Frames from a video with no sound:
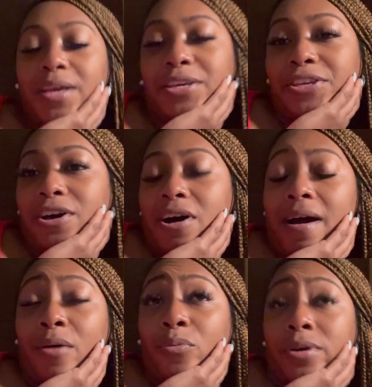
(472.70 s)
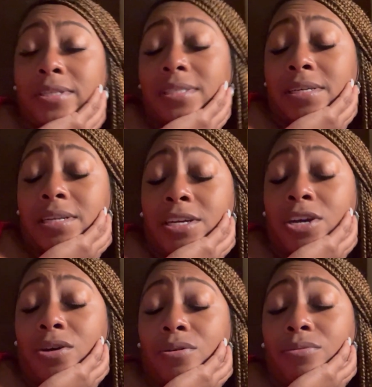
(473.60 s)
Y'all, I was gonna
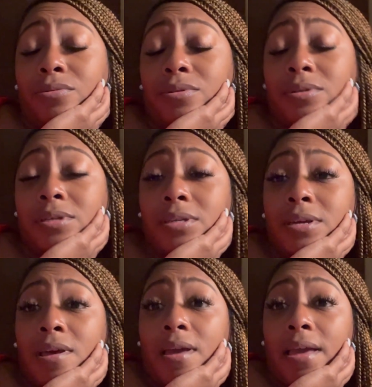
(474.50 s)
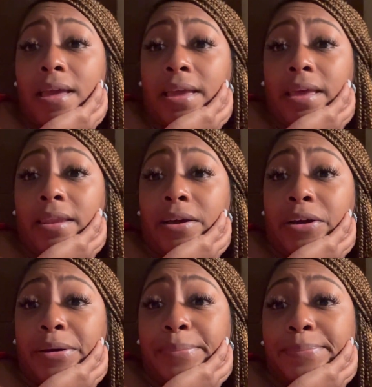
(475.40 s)
go and
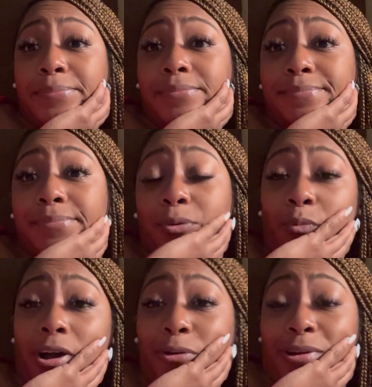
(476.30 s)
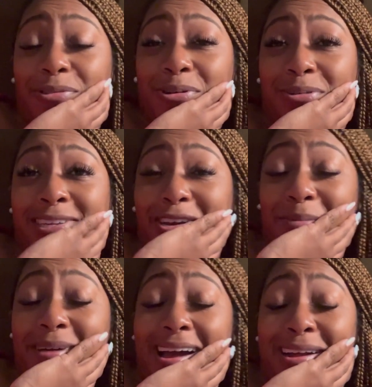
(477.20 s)
walk around the hotel,
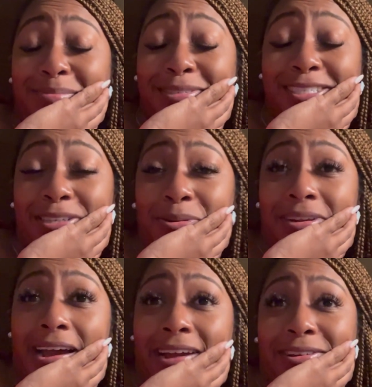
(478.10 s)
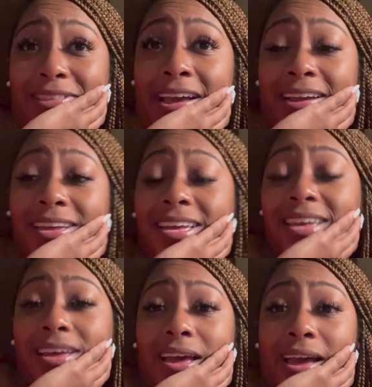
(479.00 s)
but I'm so tired. Like,
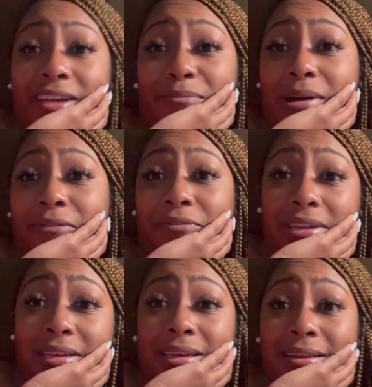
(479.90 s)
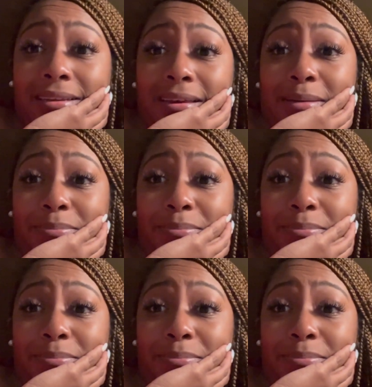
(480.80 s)
I have my feet kicked up.